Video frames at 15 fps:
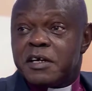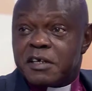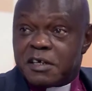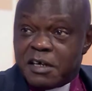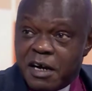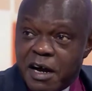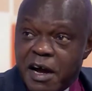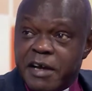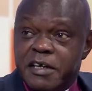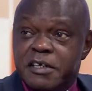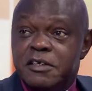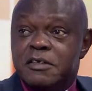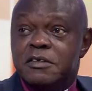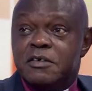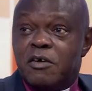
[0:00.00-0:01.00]
the
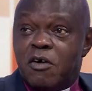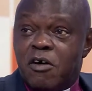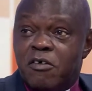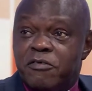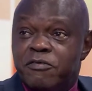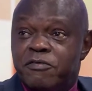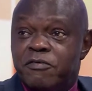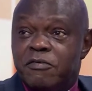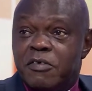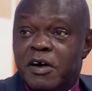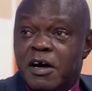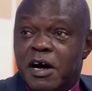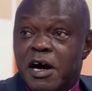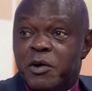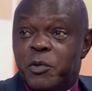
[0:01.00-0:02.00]
kind of
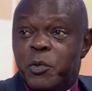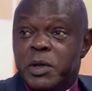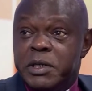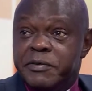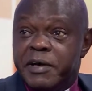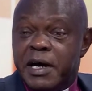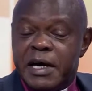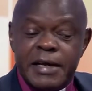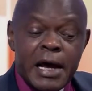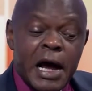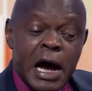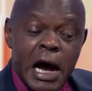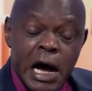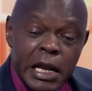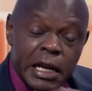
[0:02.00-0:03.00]
a we had.
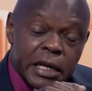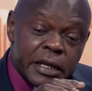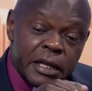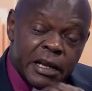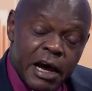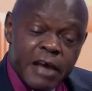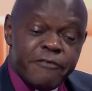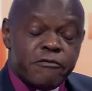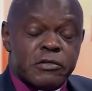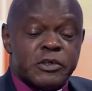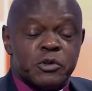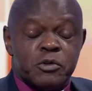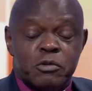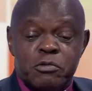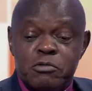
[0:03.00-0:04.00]
Her life was
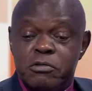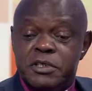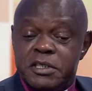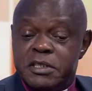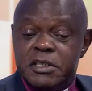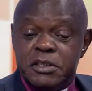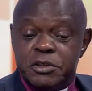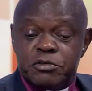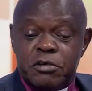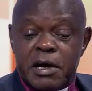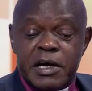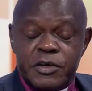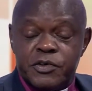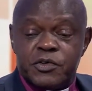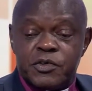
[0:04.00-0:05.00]
so rooted in
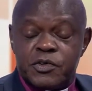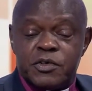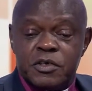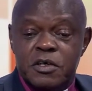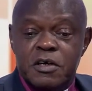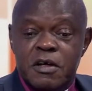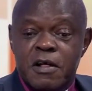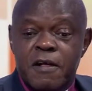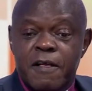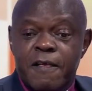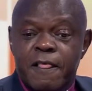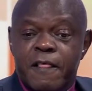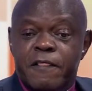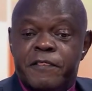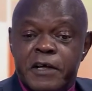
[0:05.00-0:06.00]
Christ
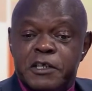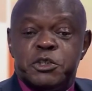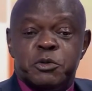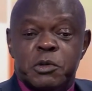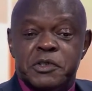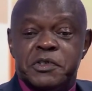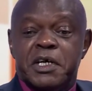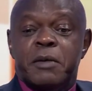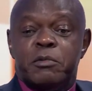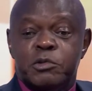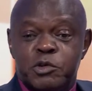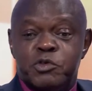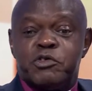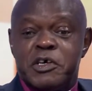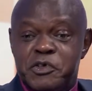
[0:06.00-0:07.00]
that she was able
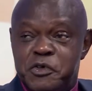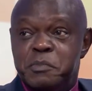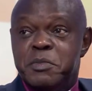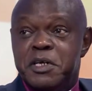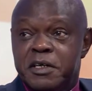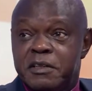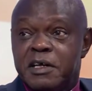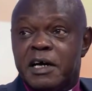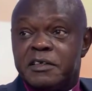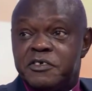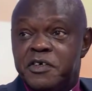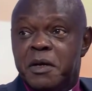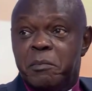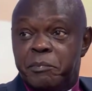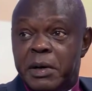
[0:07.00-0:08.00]
to transmit that
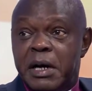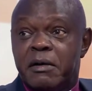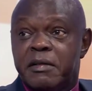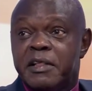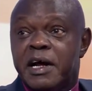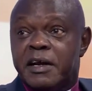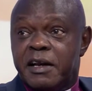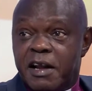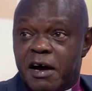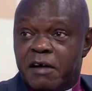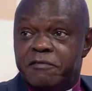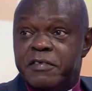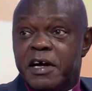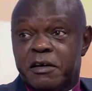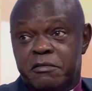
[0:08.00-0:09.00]
same power, that
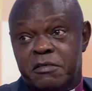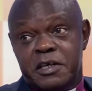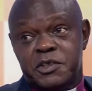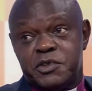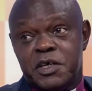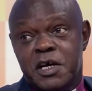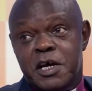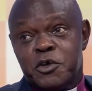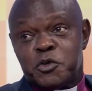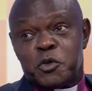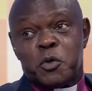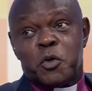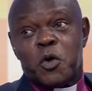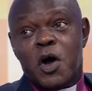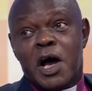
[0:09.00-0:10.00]
love, that grace.
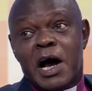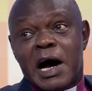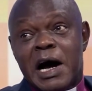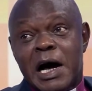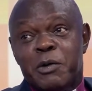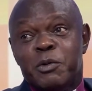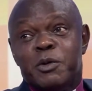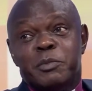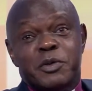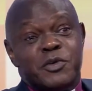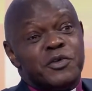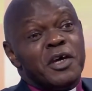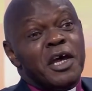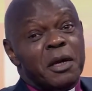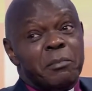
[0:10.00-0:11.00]
So I will be
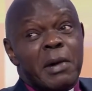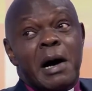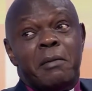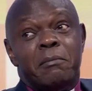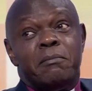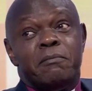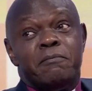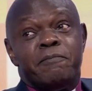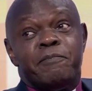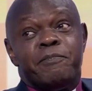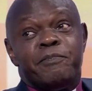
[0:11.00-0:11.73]
saying, Mom,